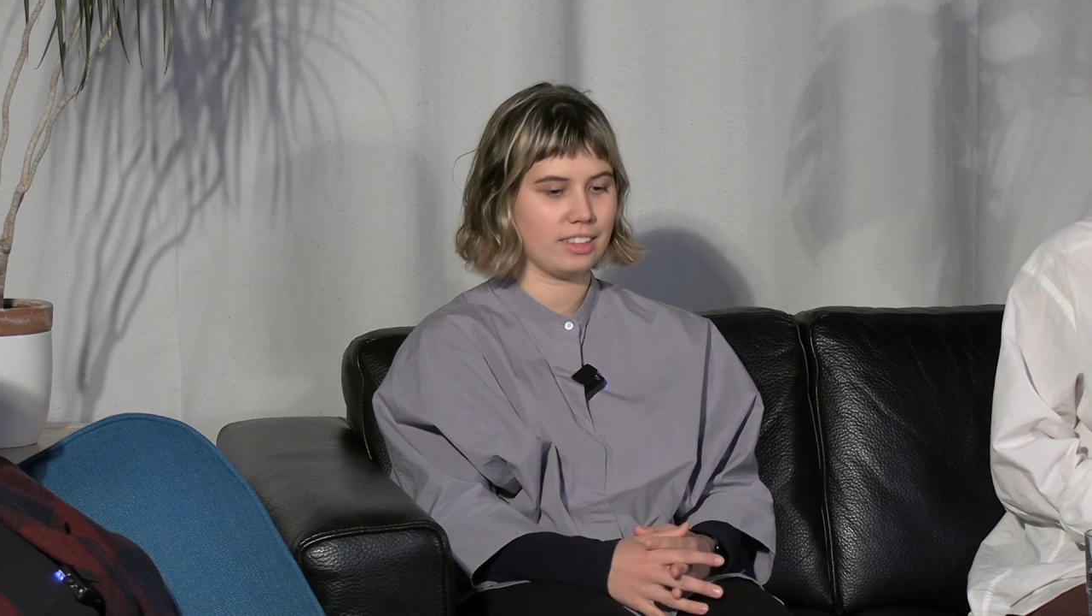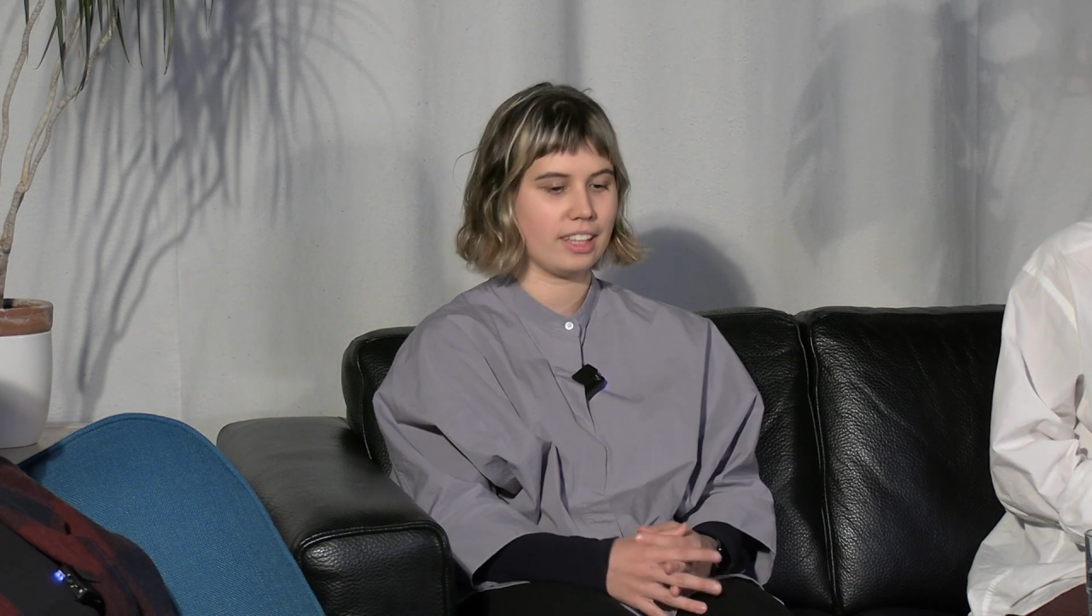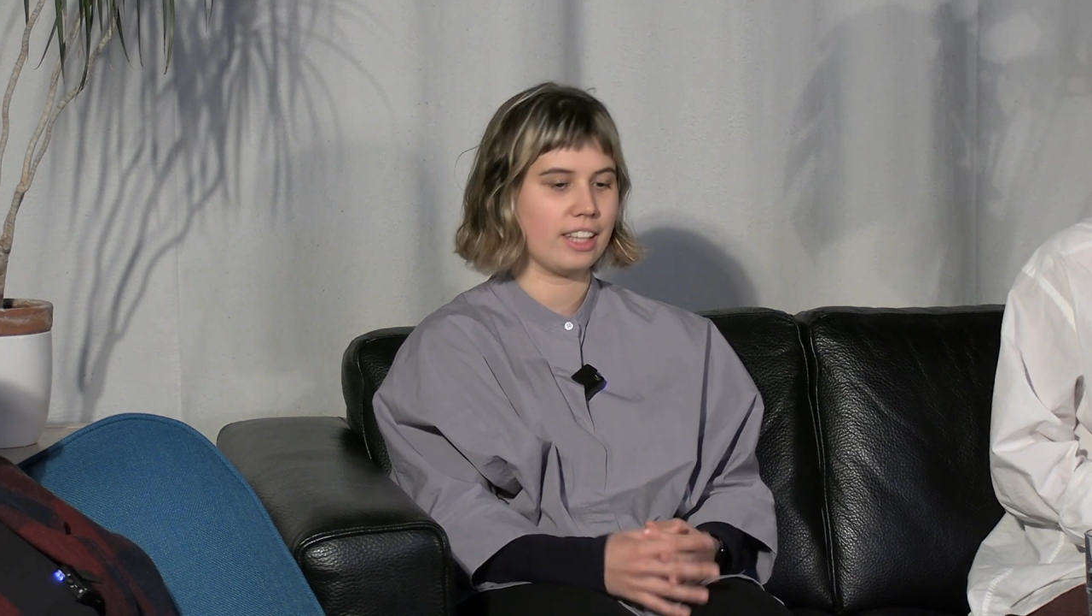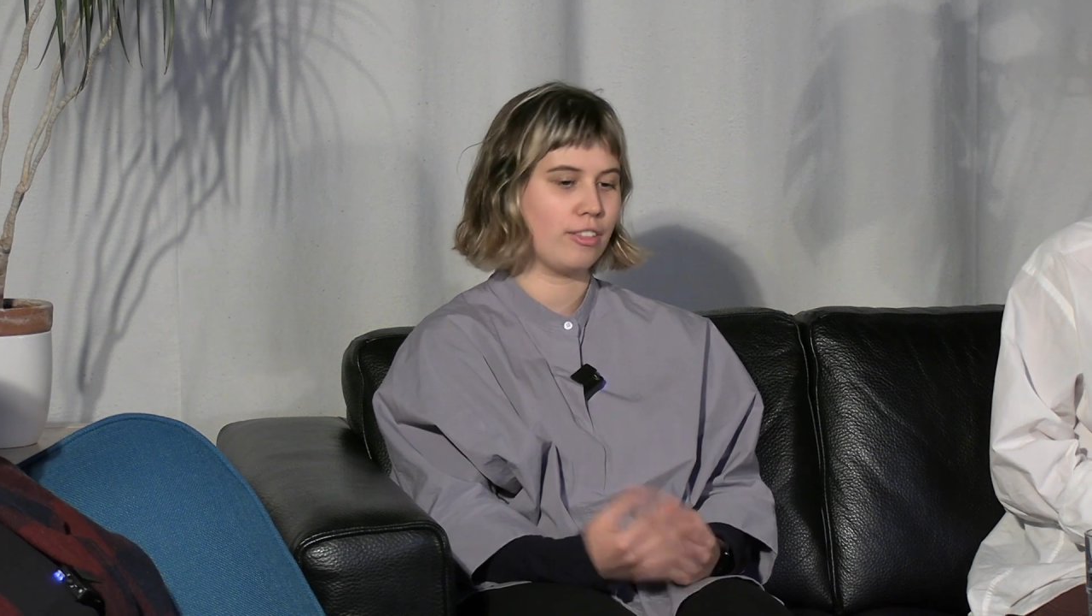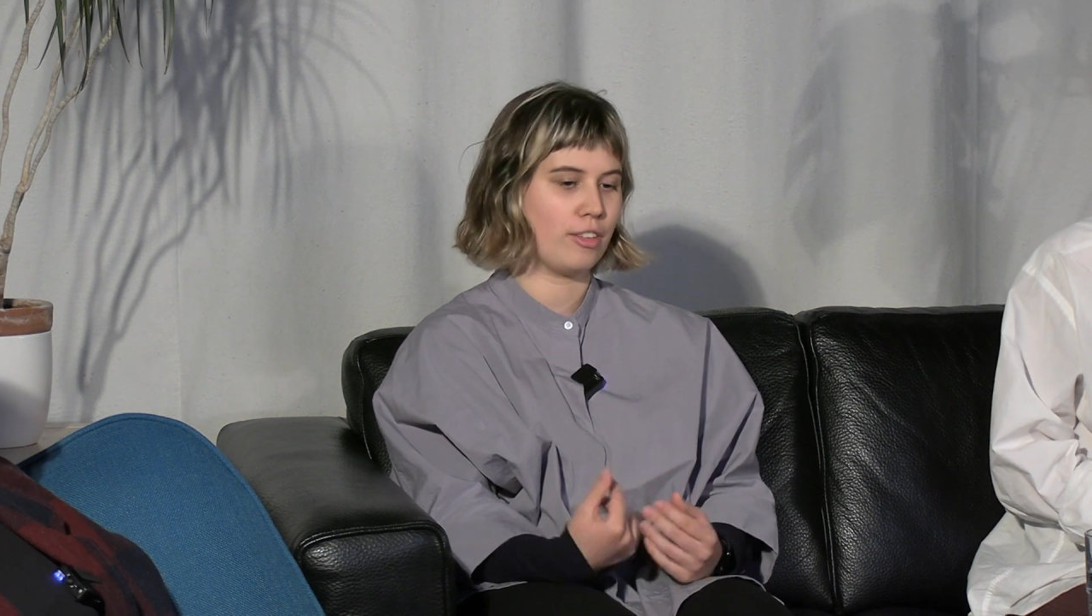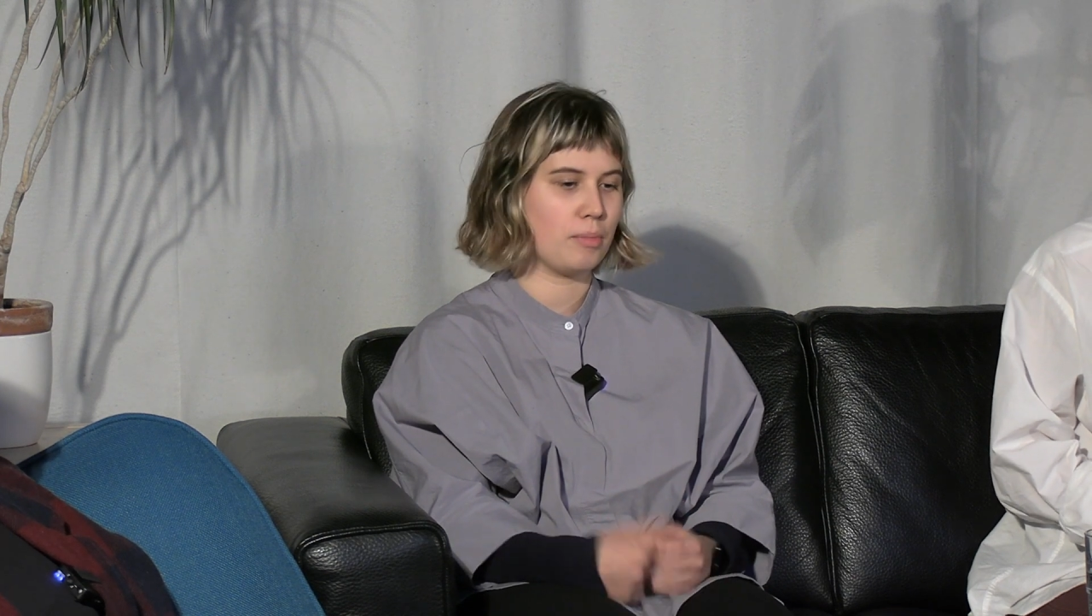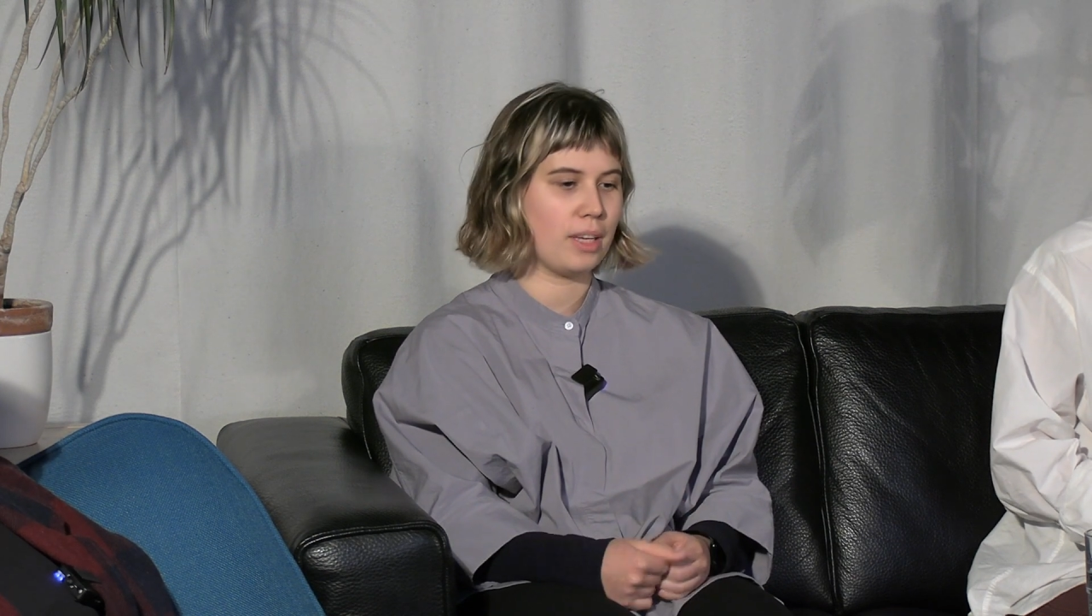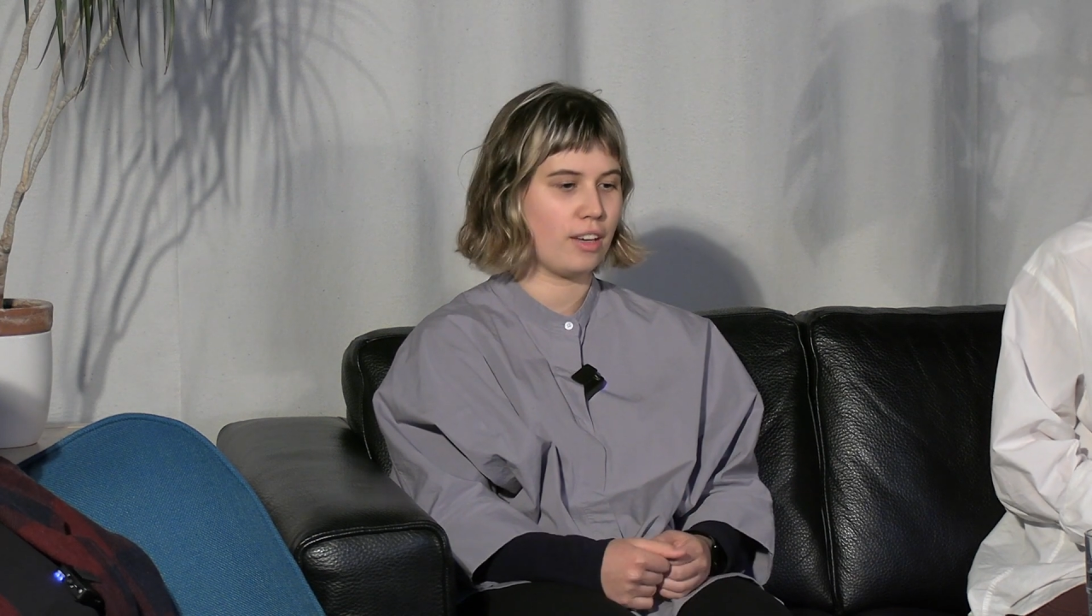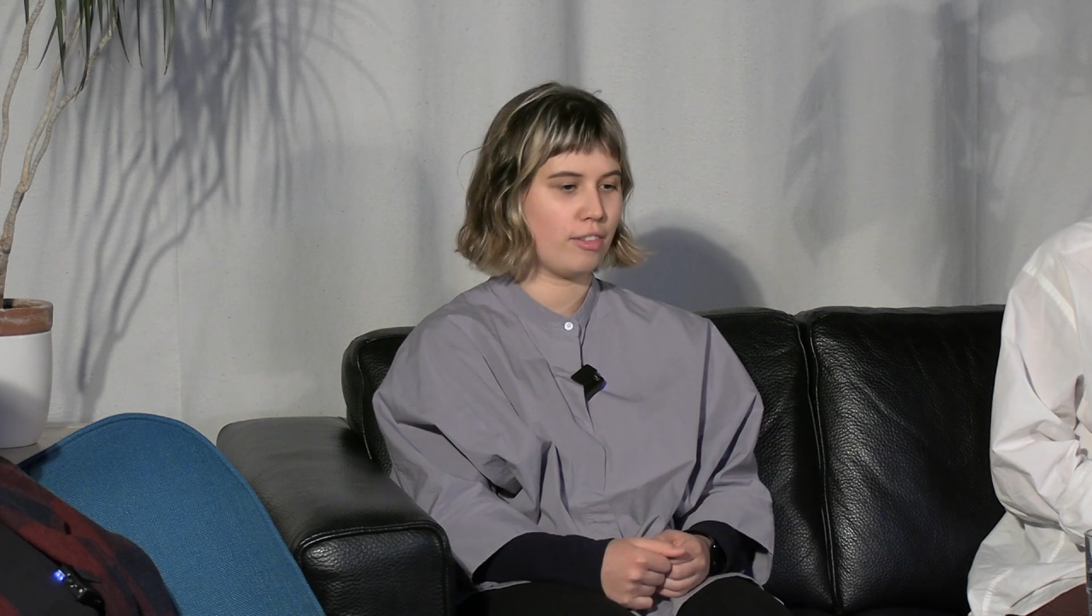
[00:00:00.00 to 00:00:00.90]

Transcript: like for me,